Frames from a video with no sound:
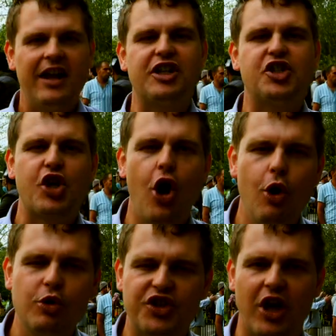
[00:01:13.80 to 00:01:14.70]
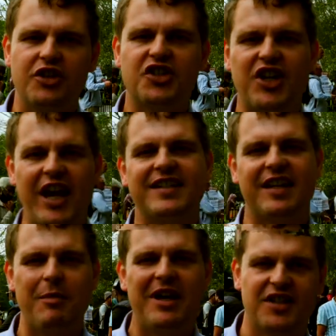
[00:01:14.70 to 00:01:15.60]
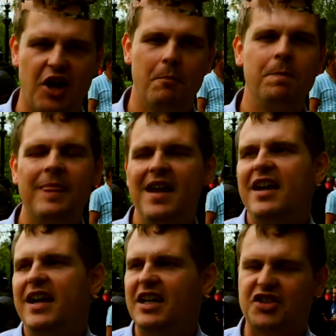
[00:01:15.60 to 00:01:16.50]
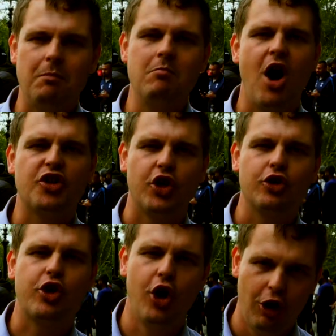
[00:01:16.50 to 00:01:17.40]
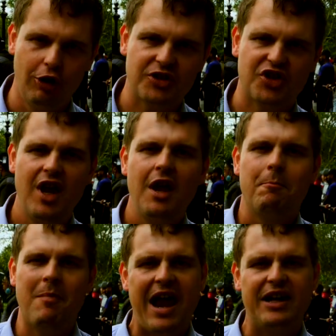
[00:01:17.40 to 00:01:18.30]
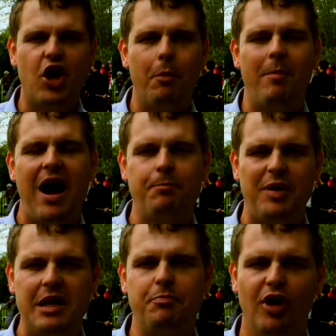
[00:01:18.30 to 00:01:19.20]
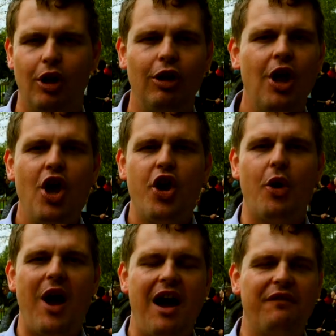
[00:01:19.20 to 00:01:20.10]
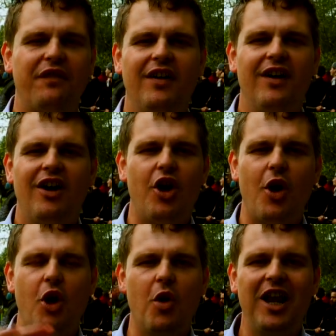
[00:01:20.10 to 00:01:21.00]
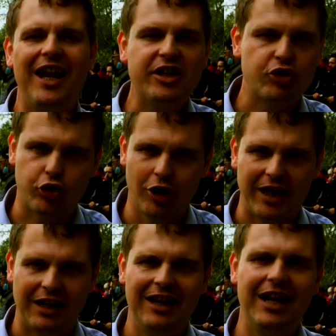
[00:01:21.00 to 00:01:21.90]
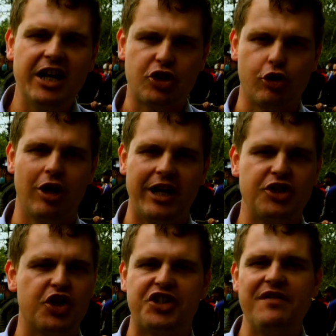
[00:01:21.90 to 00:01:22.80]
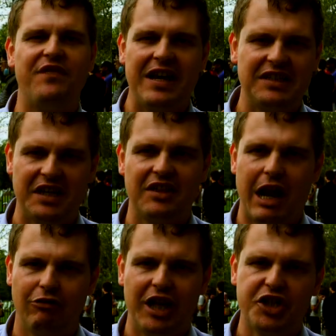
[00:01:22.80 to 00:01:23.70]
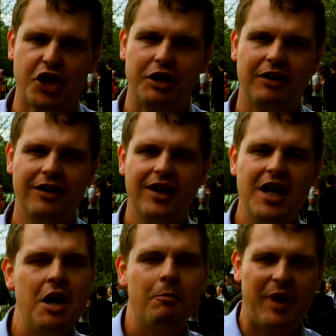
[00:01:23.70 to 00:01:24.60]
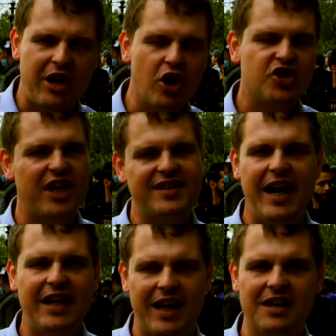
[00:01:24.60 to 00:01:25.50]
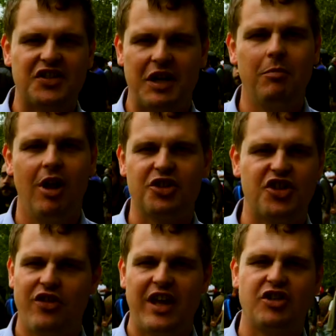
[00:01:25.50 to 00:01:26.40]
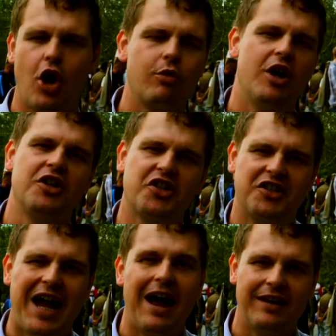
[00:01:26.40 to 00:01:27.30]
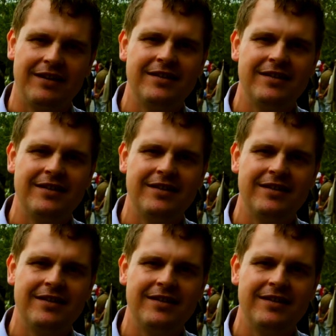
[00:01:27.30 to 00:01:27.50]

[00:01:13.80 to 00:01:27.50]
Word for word: It shows that Satanism is a modern cult made up by people who have who, who are literally, literally just inventing their religion because they're taking symbols that they don't understand